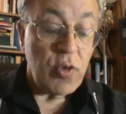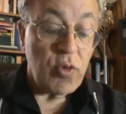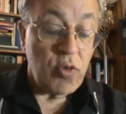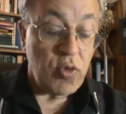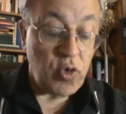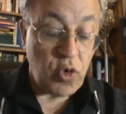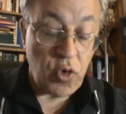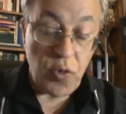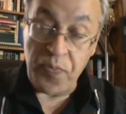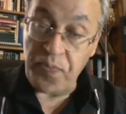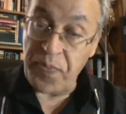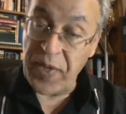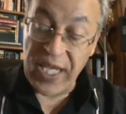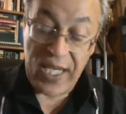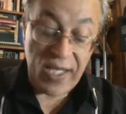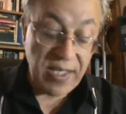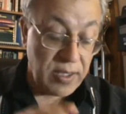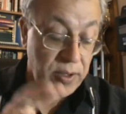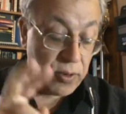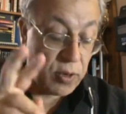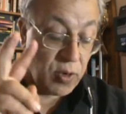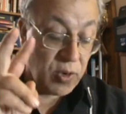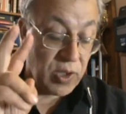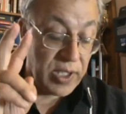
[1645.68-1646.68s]
to
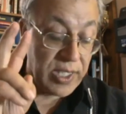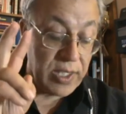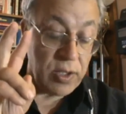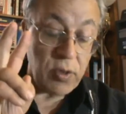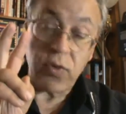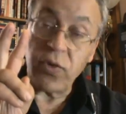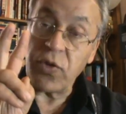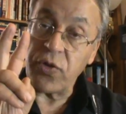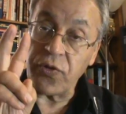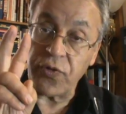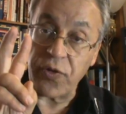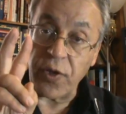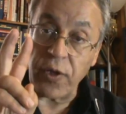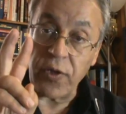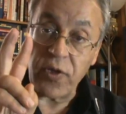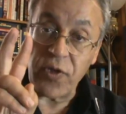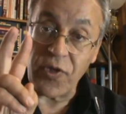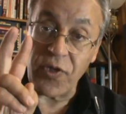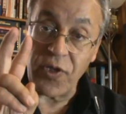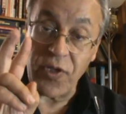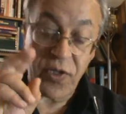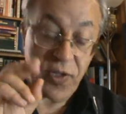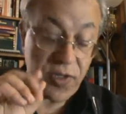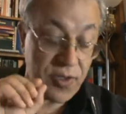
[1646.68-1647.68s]
beat only in 2
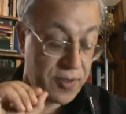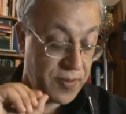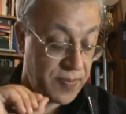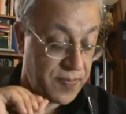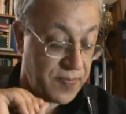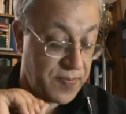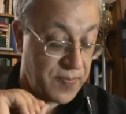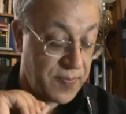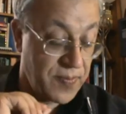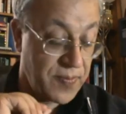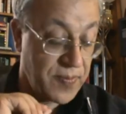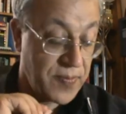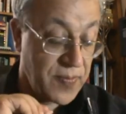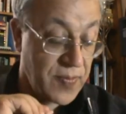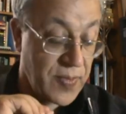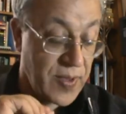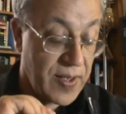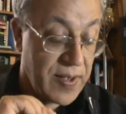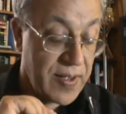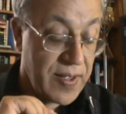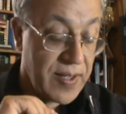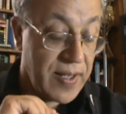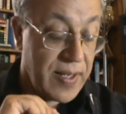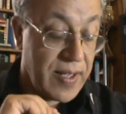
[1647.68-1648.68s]
verses,
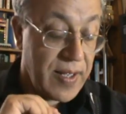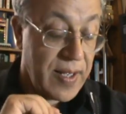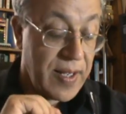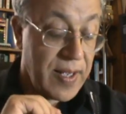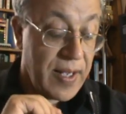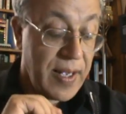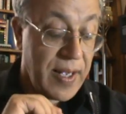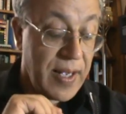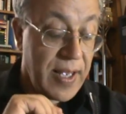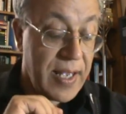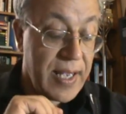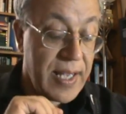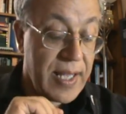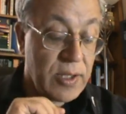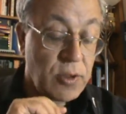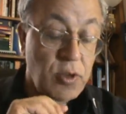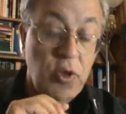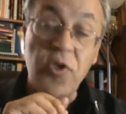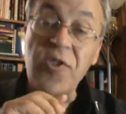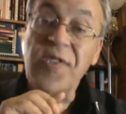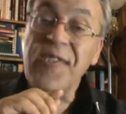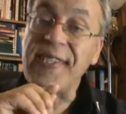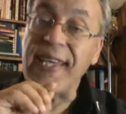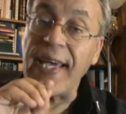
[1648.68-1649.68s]
and
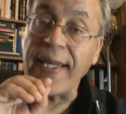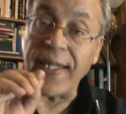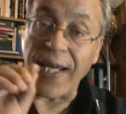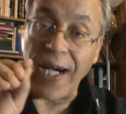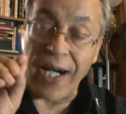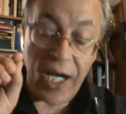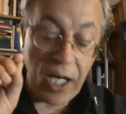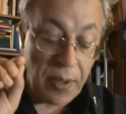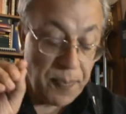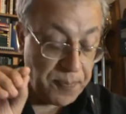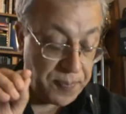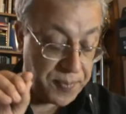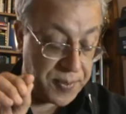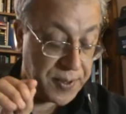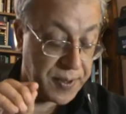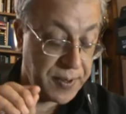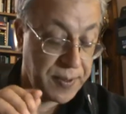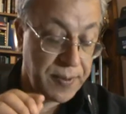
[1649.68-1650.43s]
to set up,